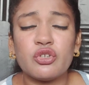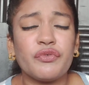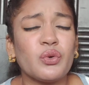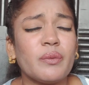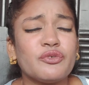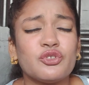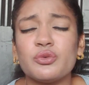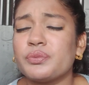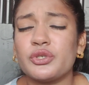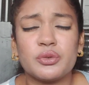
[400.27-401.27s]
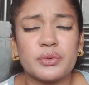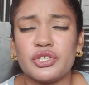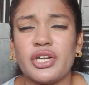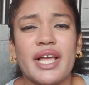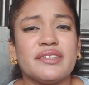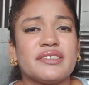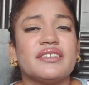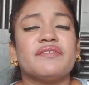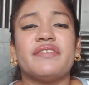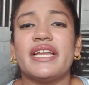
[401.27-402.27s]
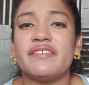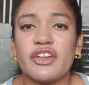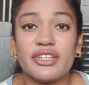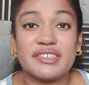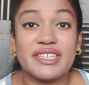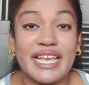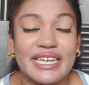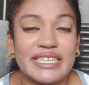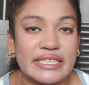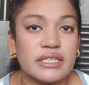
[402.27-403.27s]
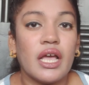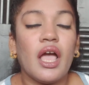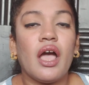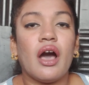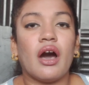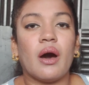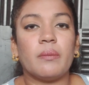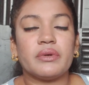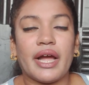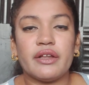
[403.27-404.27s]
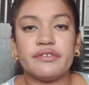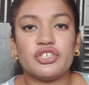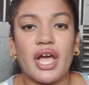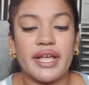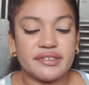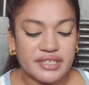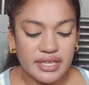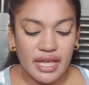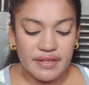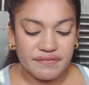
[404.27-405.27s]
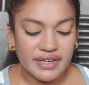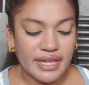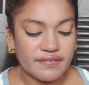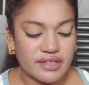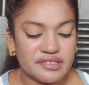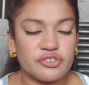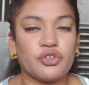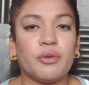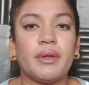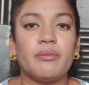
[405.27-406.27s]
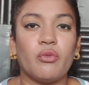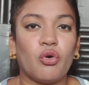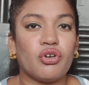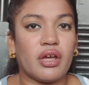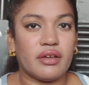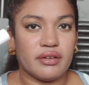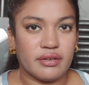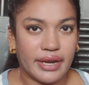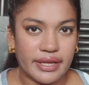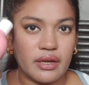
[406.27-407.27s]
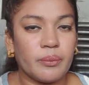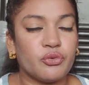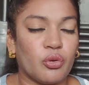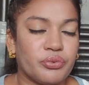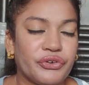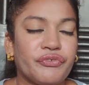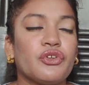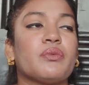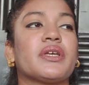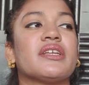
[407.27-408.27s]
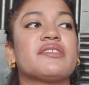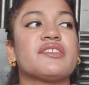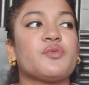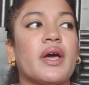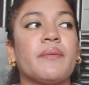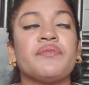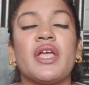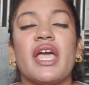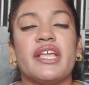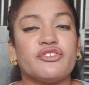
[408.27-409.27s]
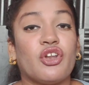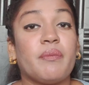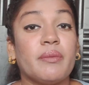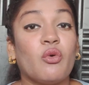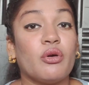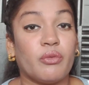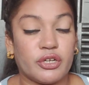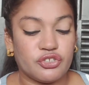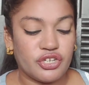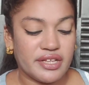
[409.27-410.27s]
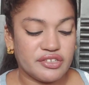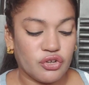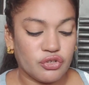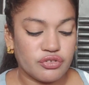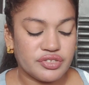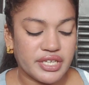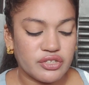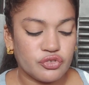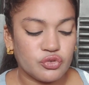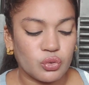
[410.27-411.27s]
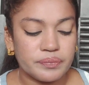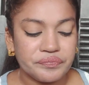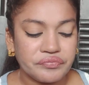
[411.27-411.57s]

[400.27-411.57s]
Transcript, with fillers: if you have super duper dry skin very very scaly um, kind of dry skin i feel like this is going to be more like appropriate for you because this one is going to be more moisturizing on your skin so